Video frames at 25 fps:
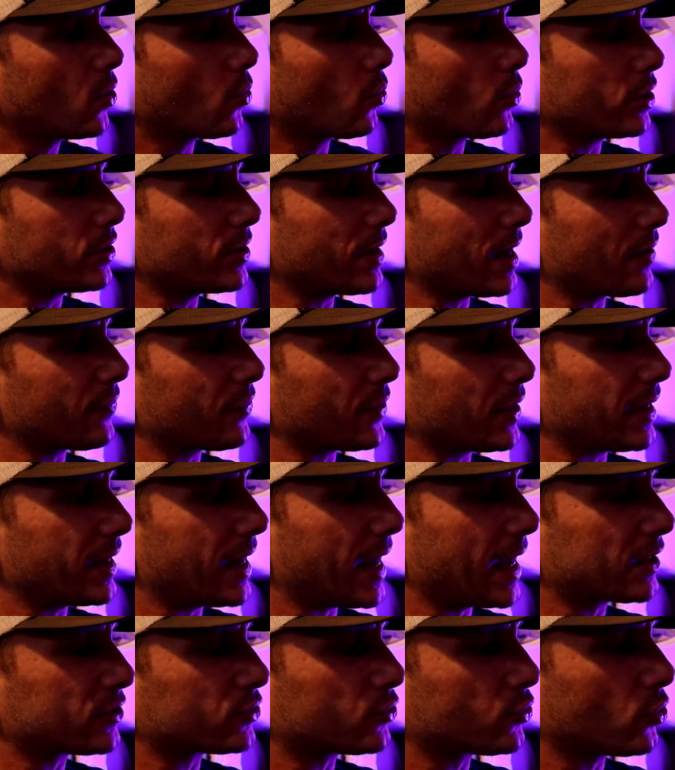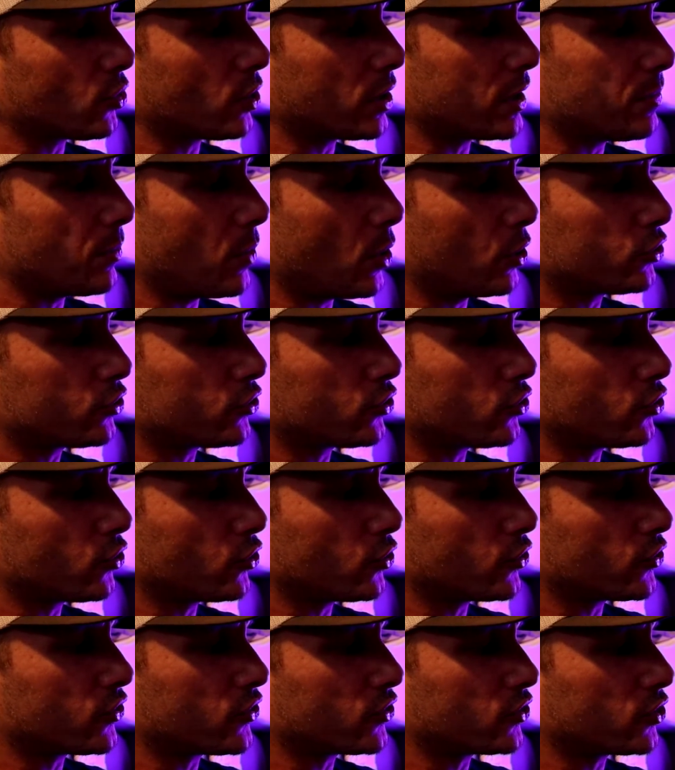where you have the natural,
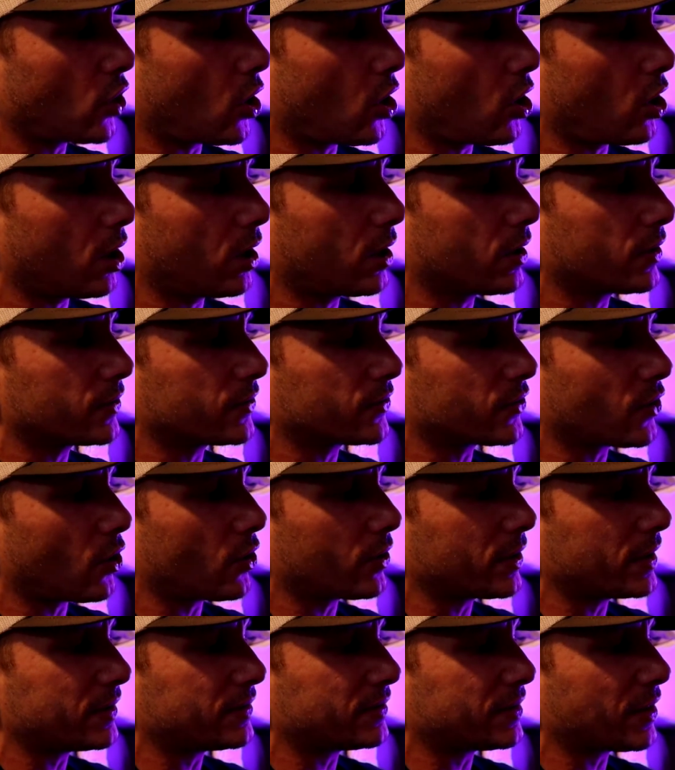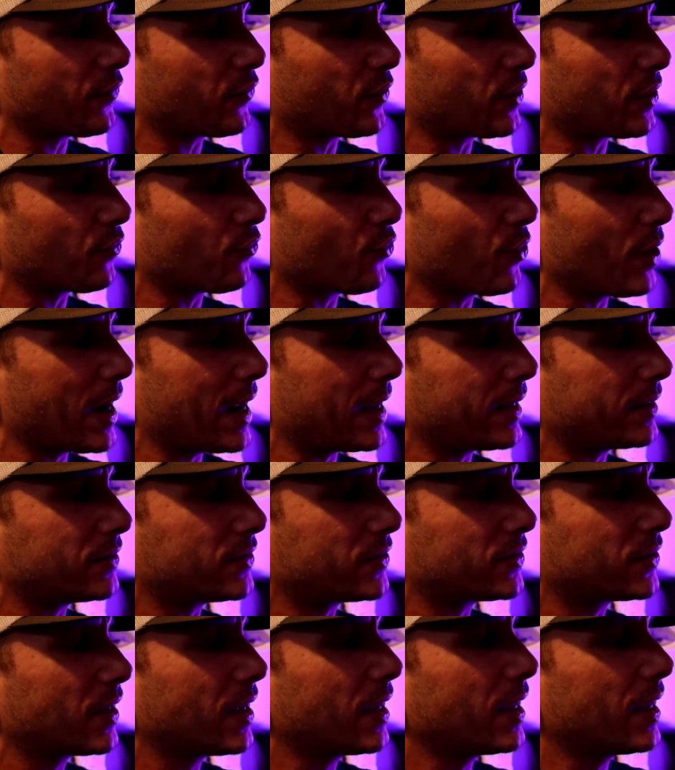emotional, stars, all these different
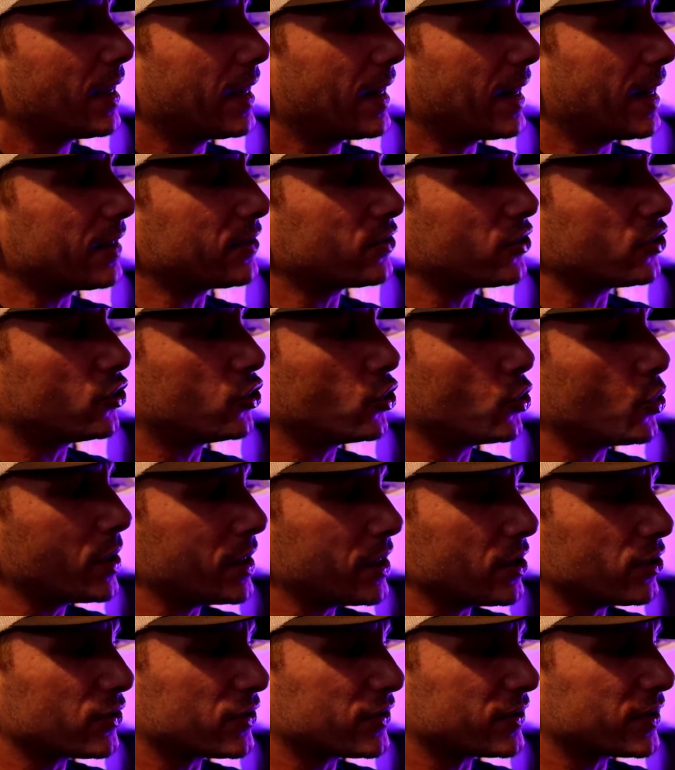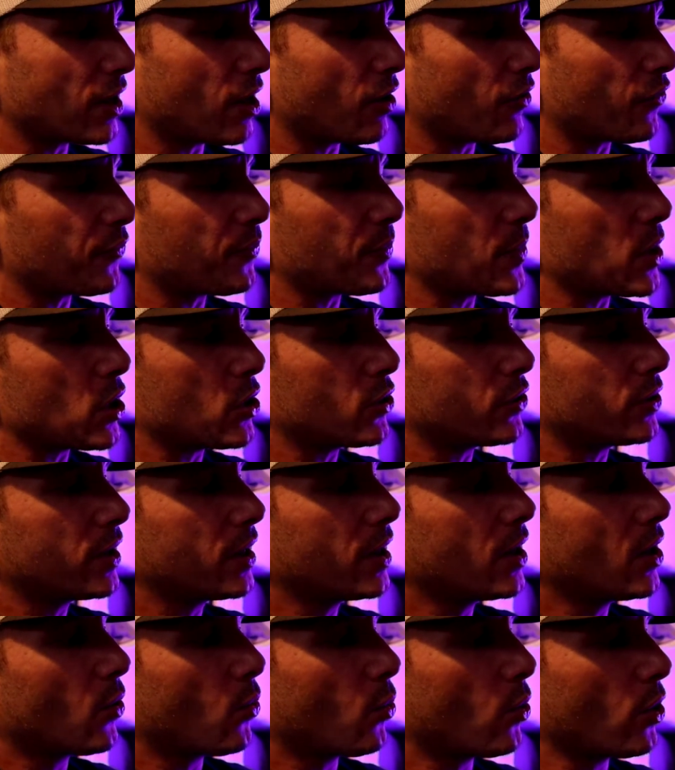reds. And it has a do-it-yourself mode
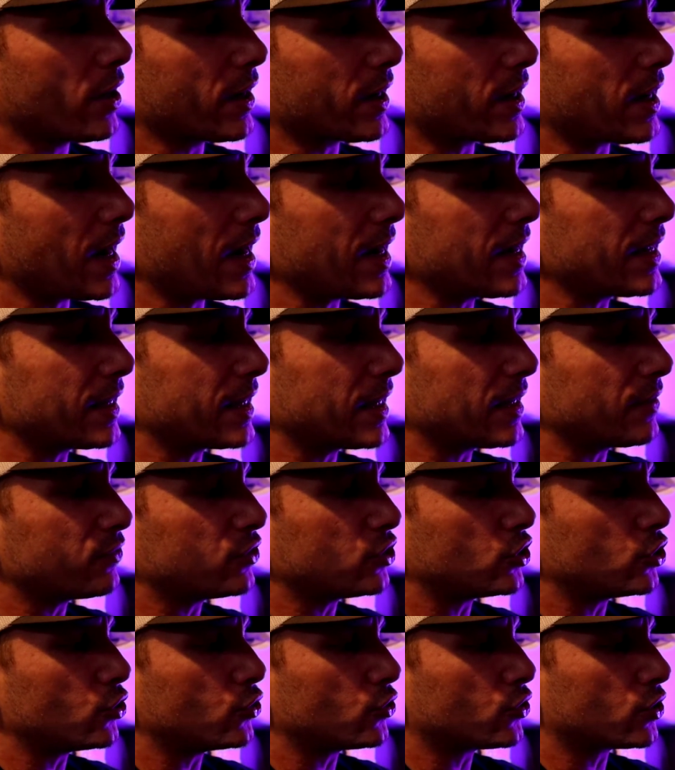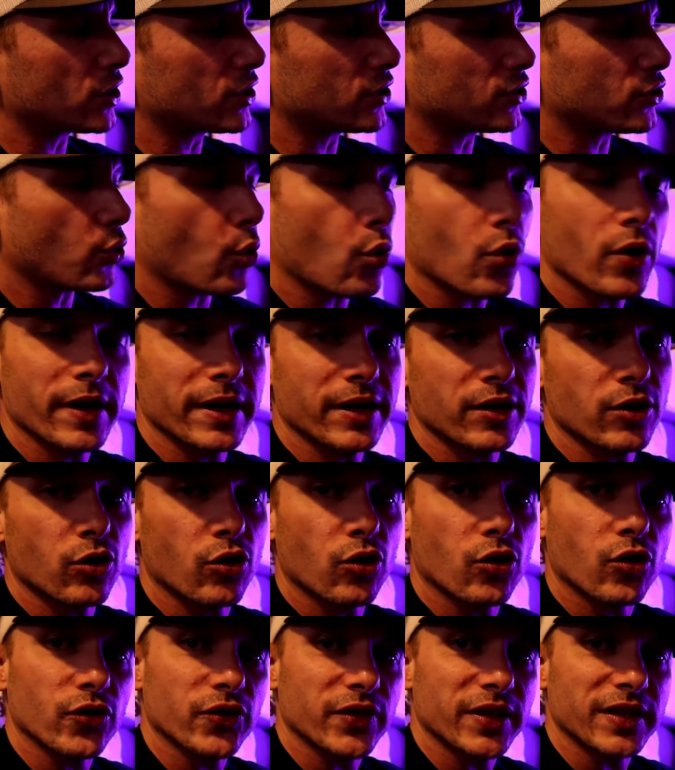where it kind of gives you
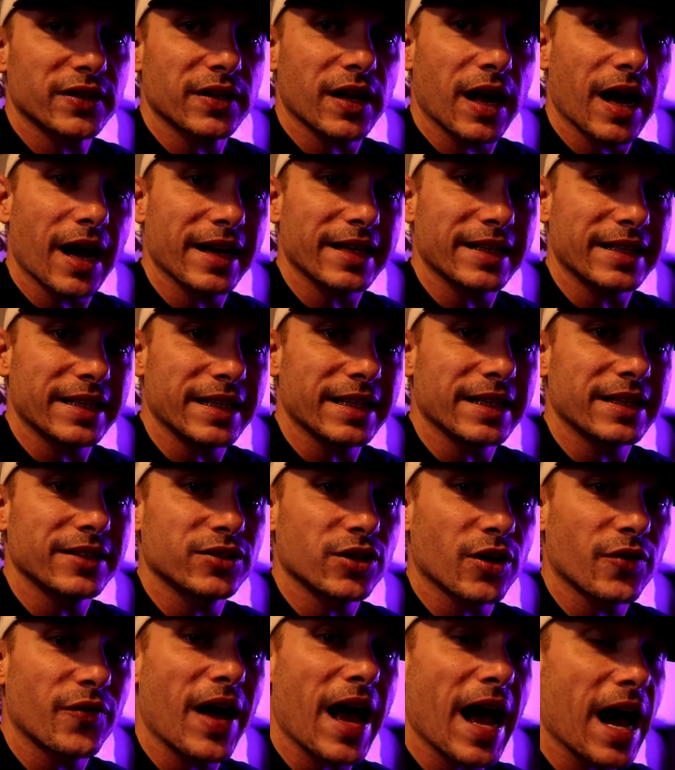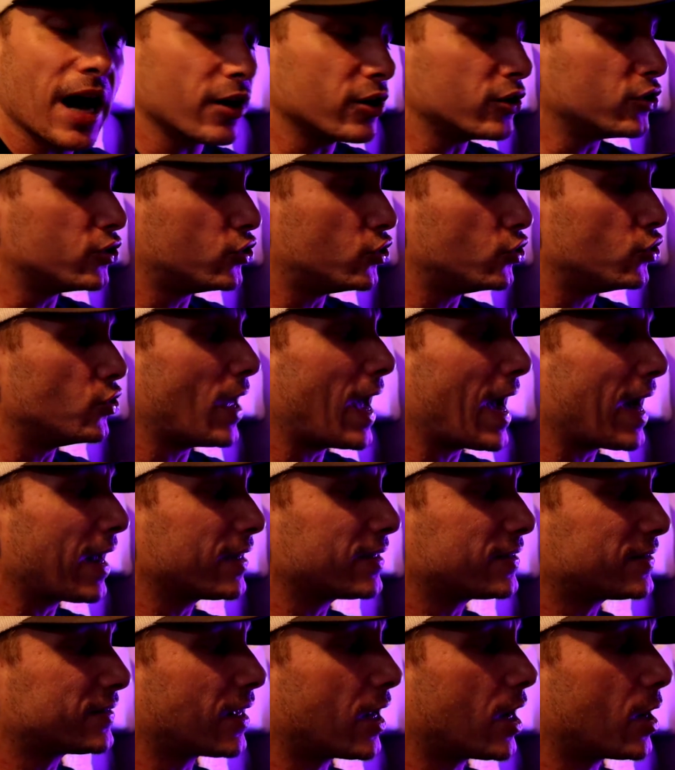tutorials and ideas of how
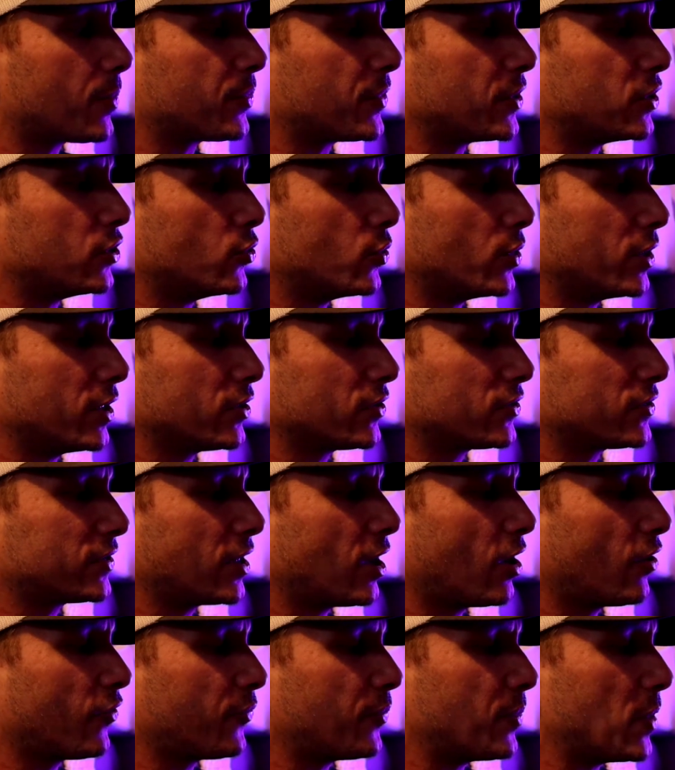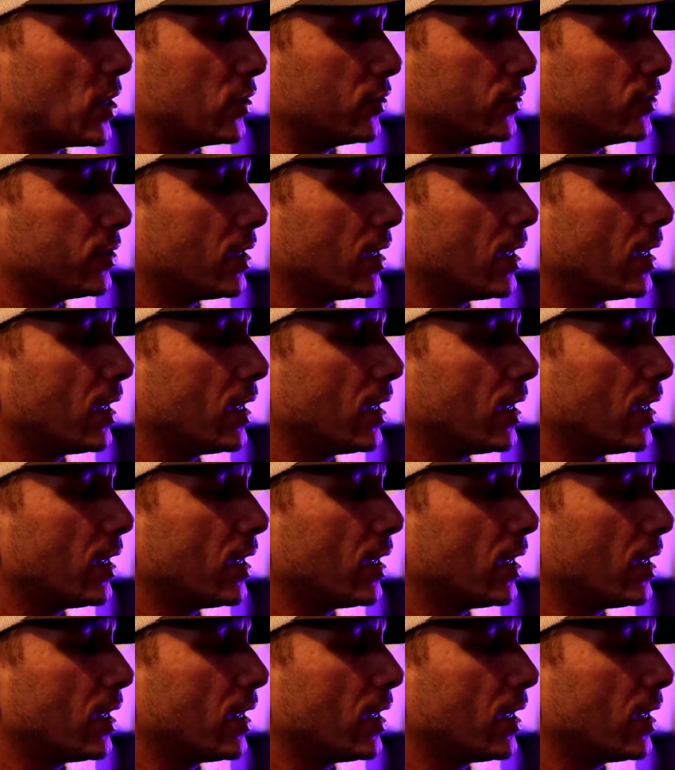to set up the do-it-yourself mode.